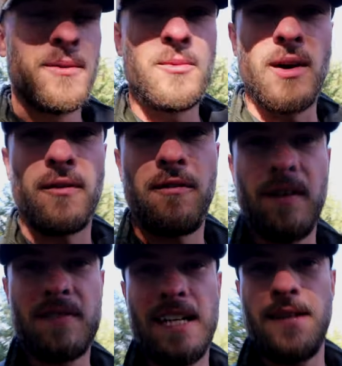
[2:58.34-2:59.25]
with
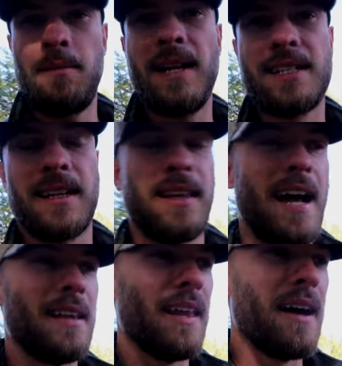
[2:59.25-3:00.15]
15 minutes of
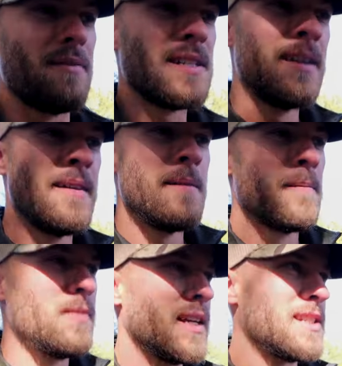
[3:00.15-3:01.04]
light left,
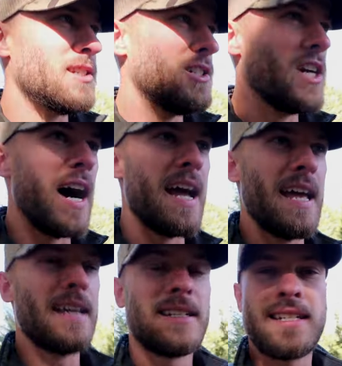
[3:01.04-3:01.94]
this
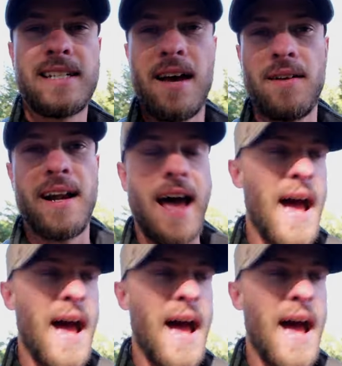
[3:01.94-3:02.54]
giant seven and a